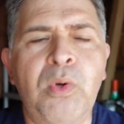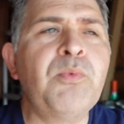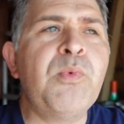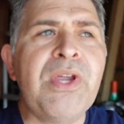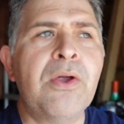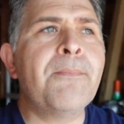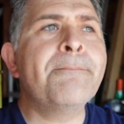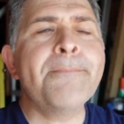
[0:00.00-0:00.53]
When
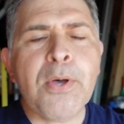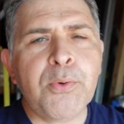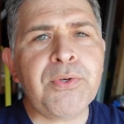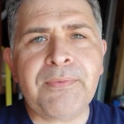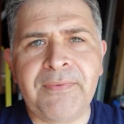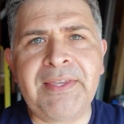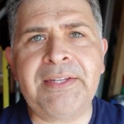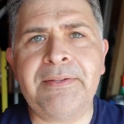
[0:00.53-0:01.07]
we are
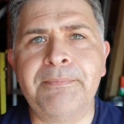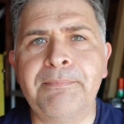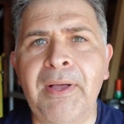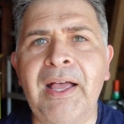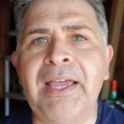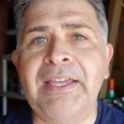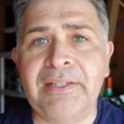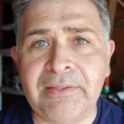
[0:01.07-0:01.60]
motivated
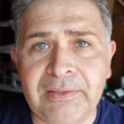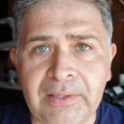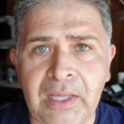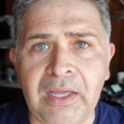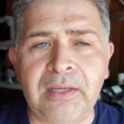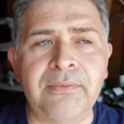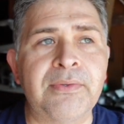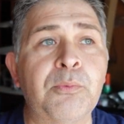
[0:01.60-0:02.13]
by
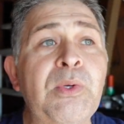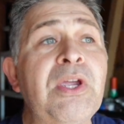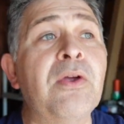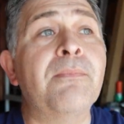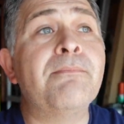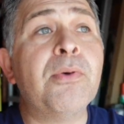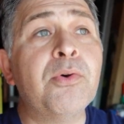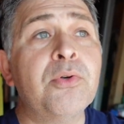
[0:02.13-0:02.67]
love, we
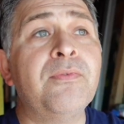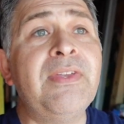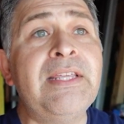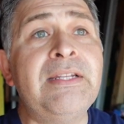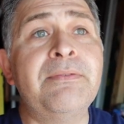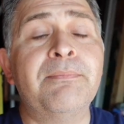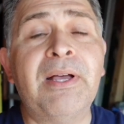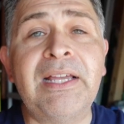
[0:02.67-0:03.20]
are
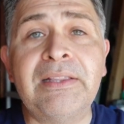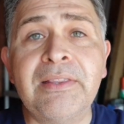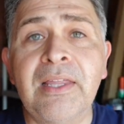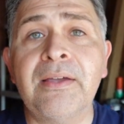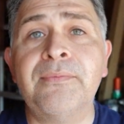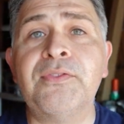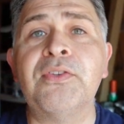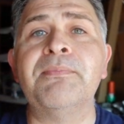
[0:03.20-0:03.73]
motivated by
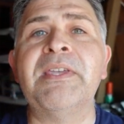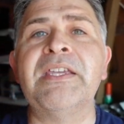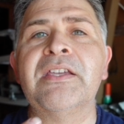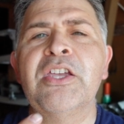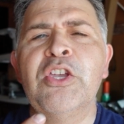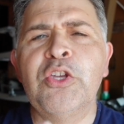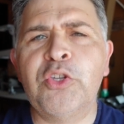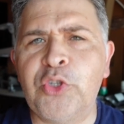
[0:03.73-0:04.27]
love to make
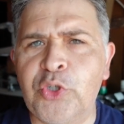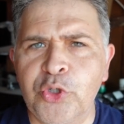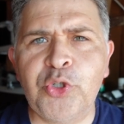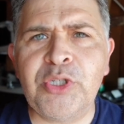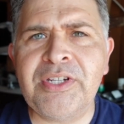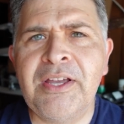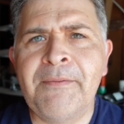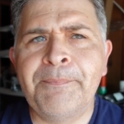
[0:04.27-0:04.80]

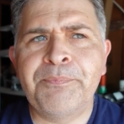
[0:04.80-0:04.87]
good